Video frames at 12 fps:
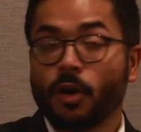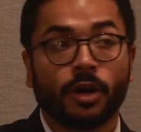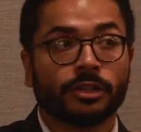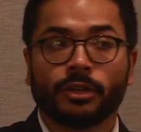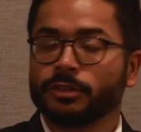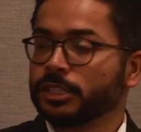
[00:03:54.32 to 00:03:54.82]

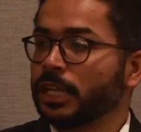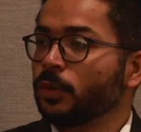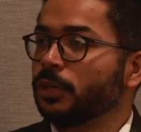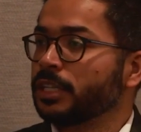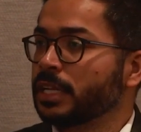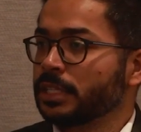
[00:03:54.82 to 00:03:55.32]
or your
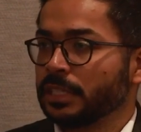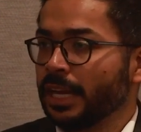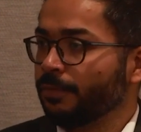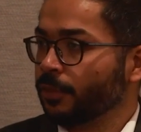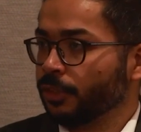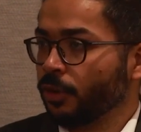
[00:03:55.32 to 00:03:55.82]
stakeholders have
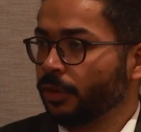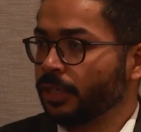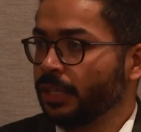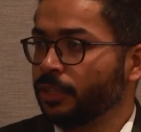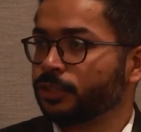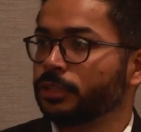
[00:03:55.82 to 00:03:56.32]
left the
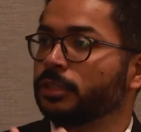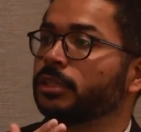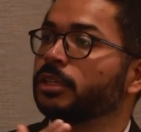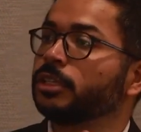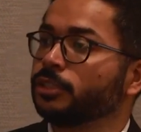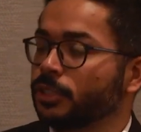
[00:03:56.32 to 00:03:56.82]

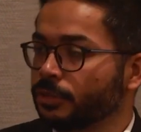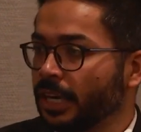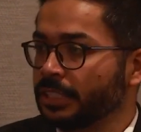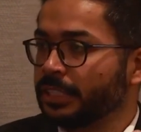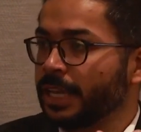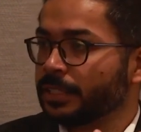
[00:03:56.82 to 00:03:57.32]
organization, your
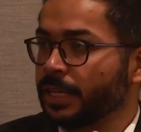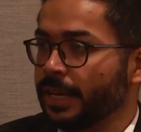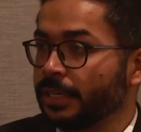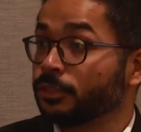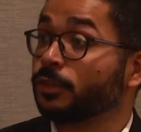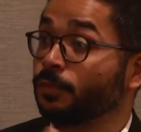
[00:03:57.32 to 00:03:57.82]
strategy takes a
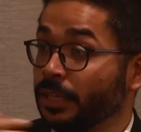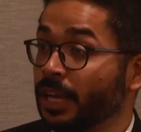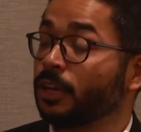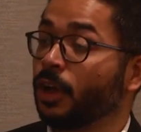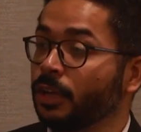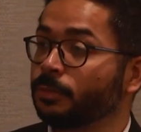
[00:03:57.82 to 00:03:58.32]
hit. So we
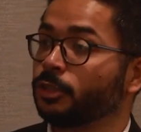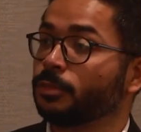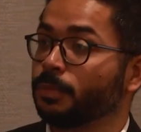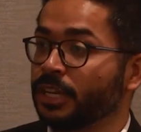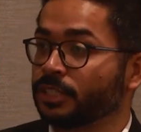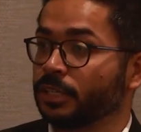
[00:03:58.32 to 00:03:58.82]
are not able
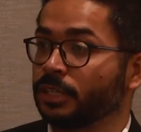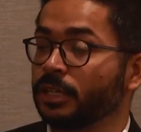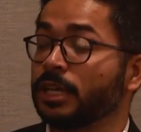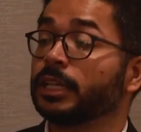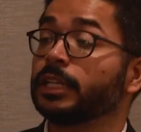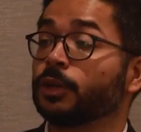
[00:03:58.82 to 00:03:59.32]
to
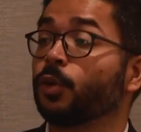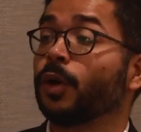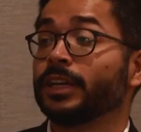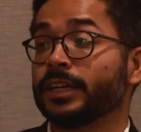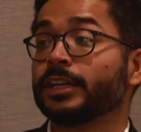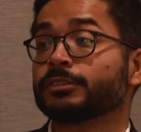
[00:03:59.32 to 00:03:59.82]
measure the
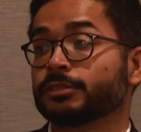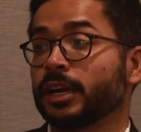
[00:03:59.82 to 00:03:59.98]
qualitative